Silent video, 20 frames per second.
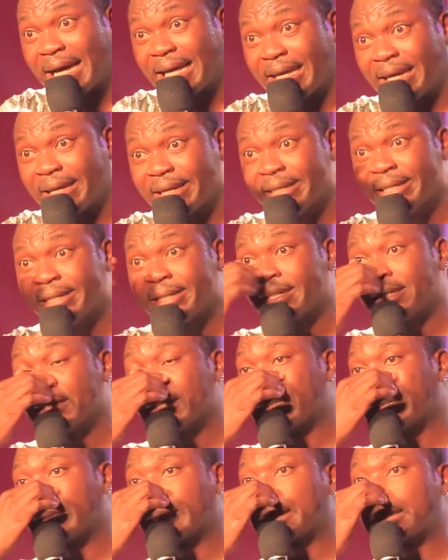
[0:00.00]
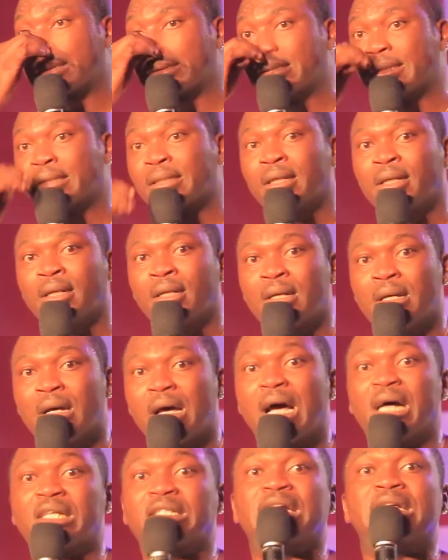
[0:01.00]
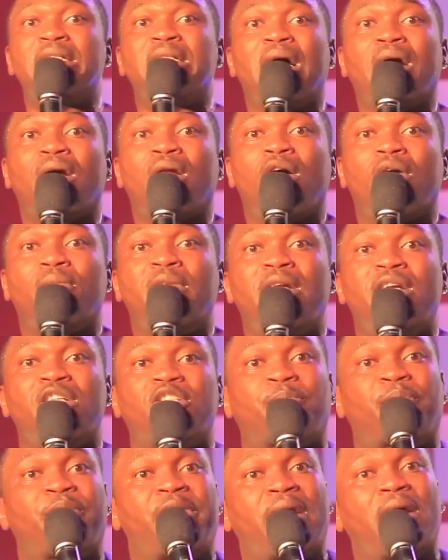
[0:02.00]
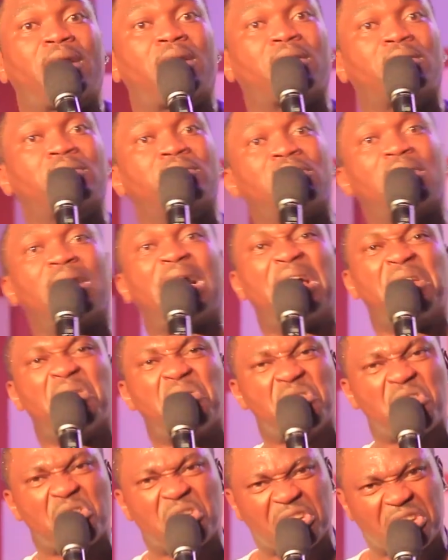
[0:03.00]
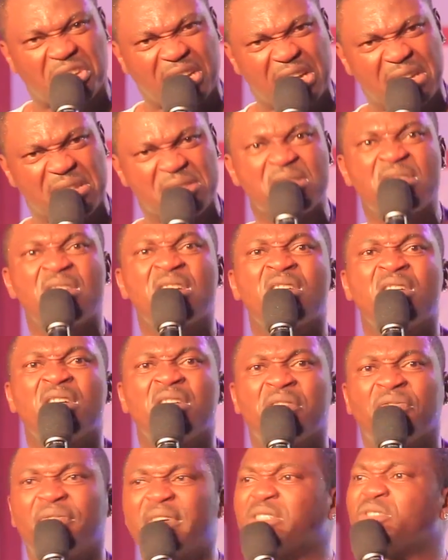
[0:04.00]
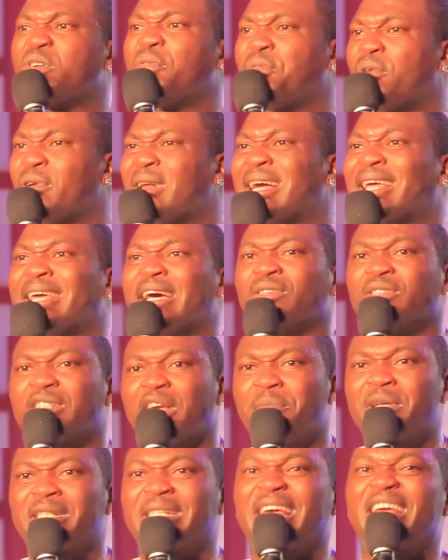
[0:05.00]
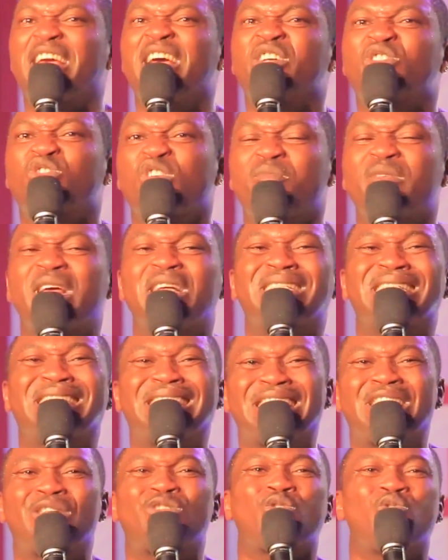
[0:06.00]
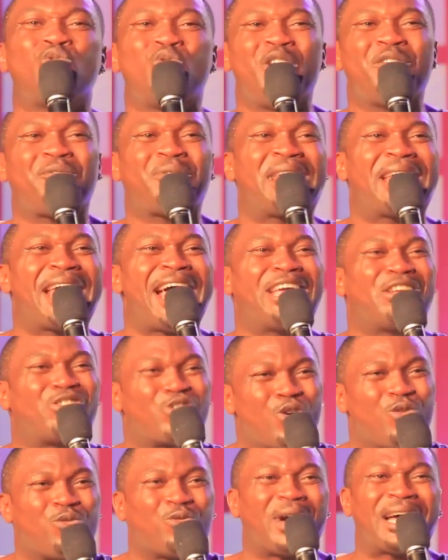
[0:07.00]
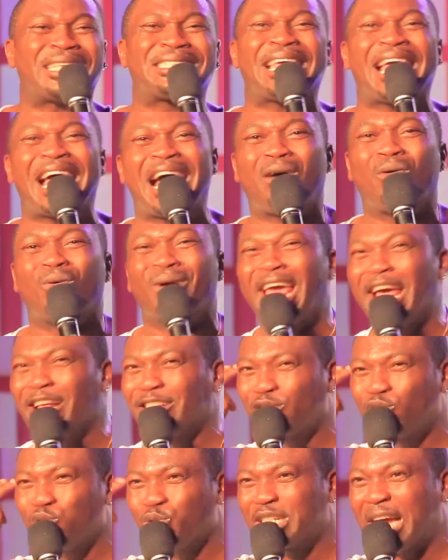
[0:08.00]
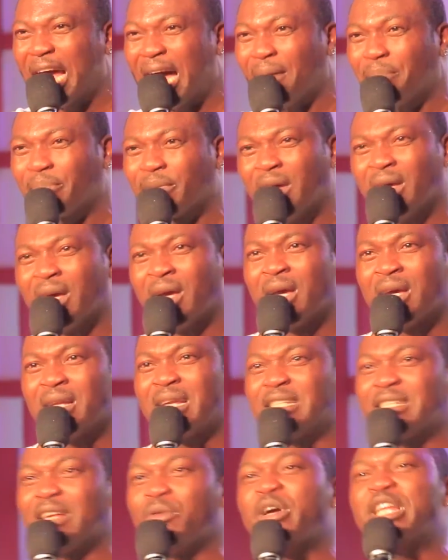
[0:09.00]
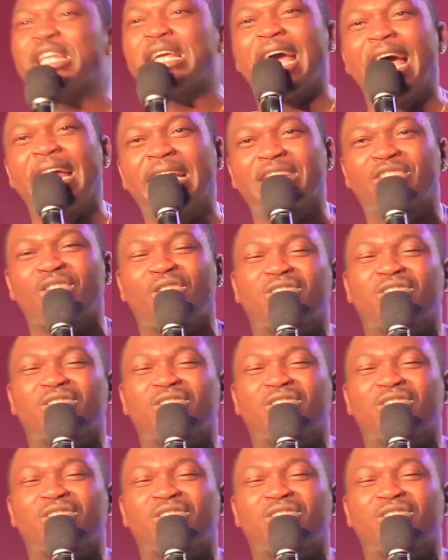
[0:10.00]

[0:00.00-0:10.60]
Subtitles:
car key. As they enter club, they spread iron your shirt. First of all, a girl tell me, say, sometimes it's easy to know if a guy drove. I say, how? Girls too sharp. They say when the guy they